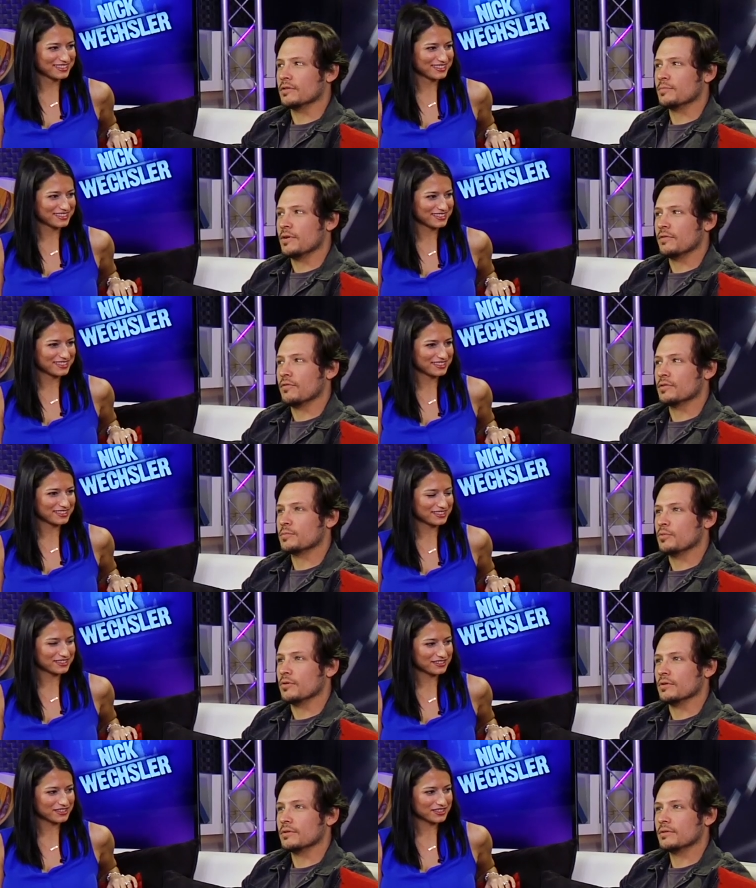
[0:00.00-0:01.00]
Speaker 1: is my favorite
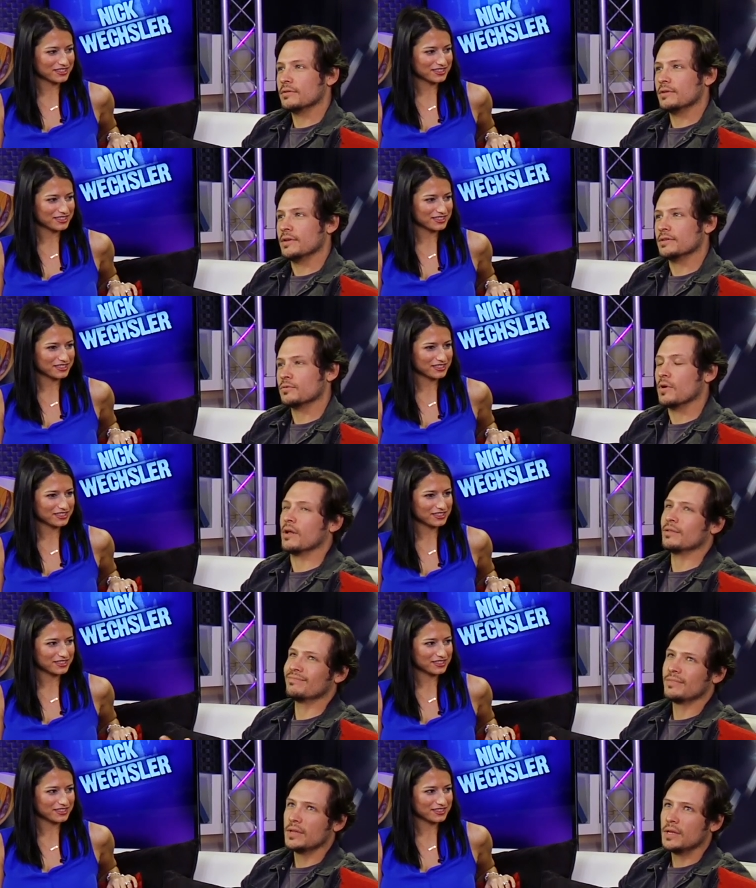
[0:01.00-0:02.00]
sport.
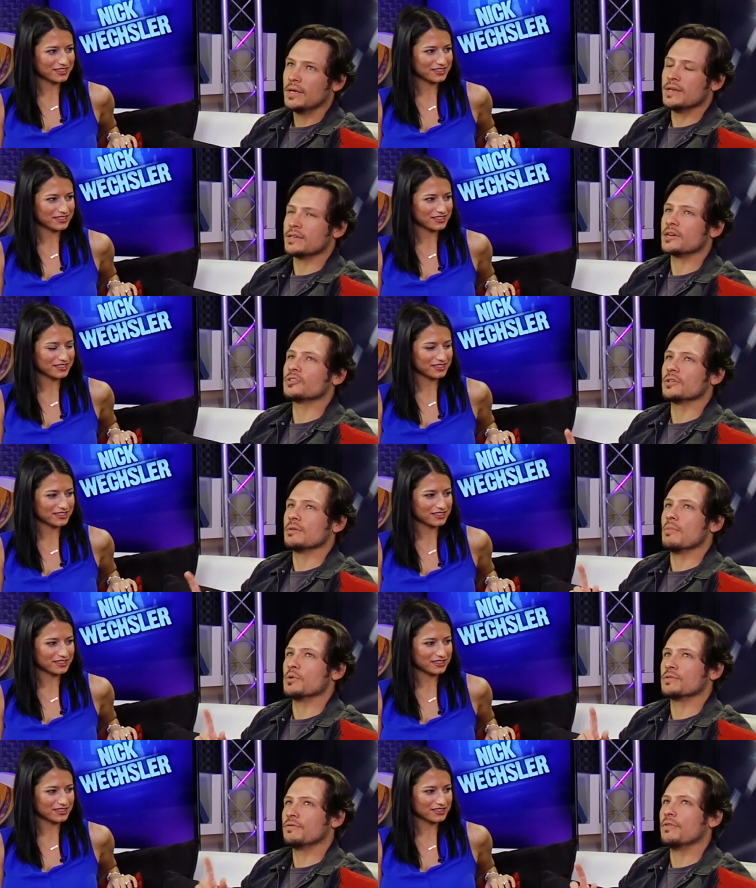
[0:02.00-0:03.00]
It's actually the
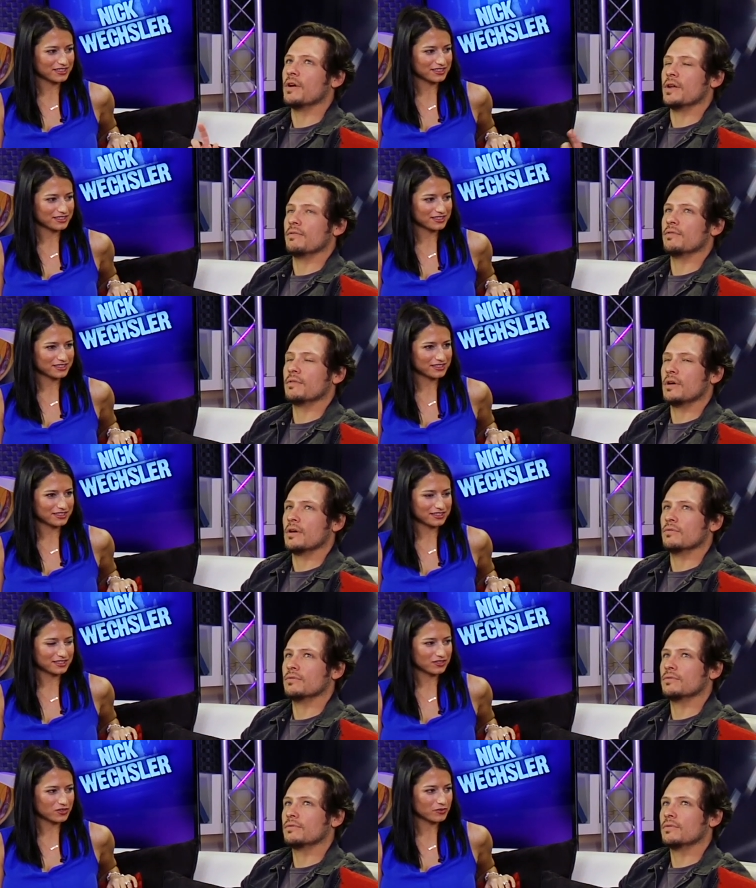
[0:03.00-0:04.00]
most fun I've
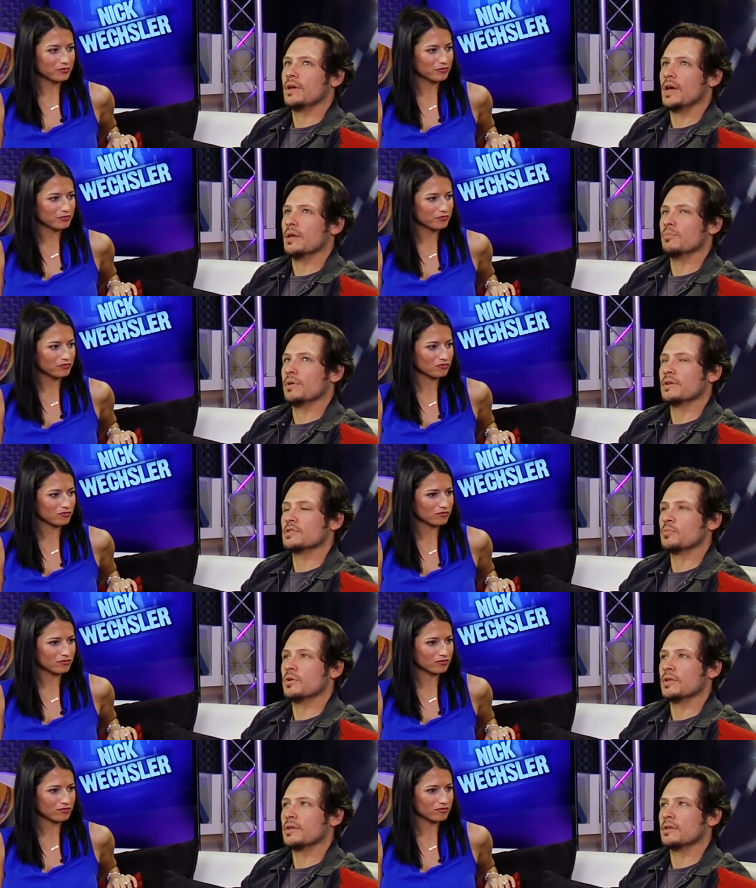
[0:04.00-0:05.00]
had playing a
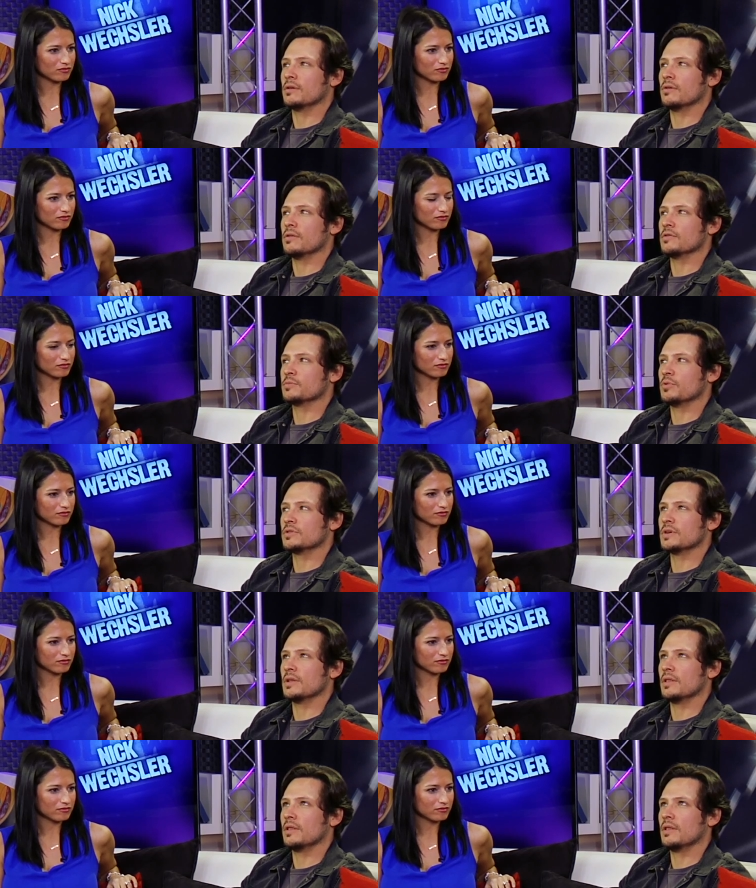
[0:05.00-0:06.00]
sport. I think there are other sports
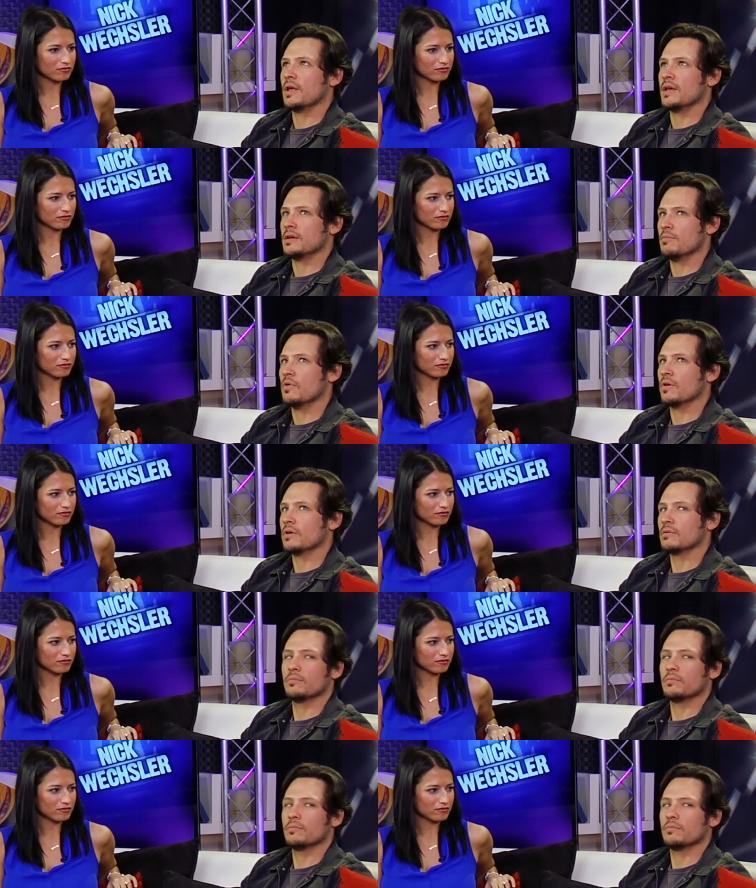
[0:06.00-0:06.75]
I like more.